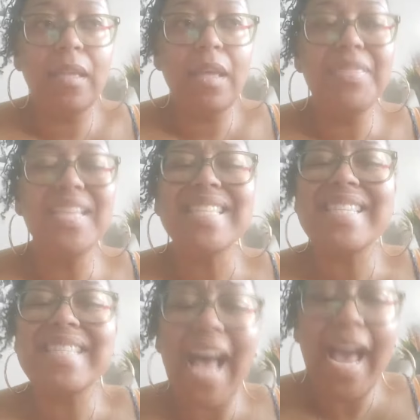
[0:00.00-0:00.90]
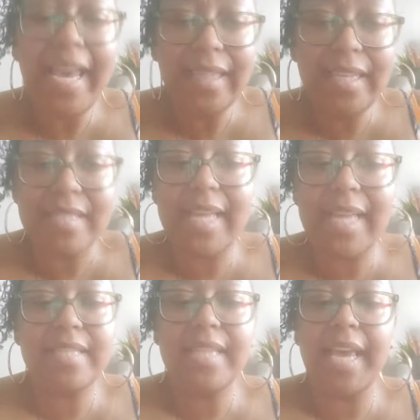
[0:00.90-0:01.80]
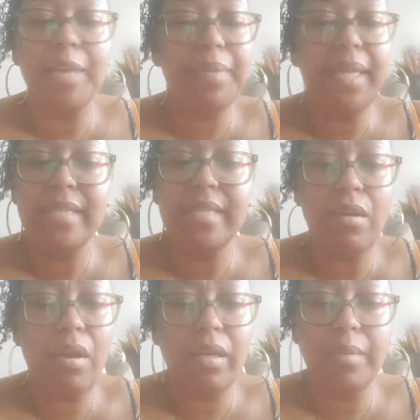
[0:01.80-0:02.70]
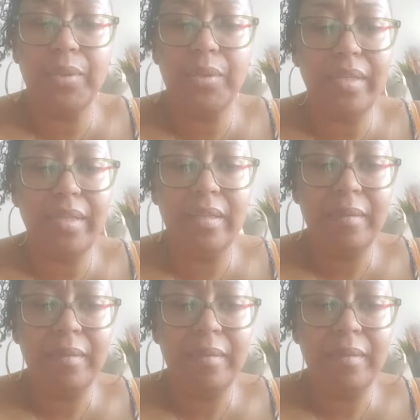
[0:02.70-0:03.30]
the silence that is taking place in our community.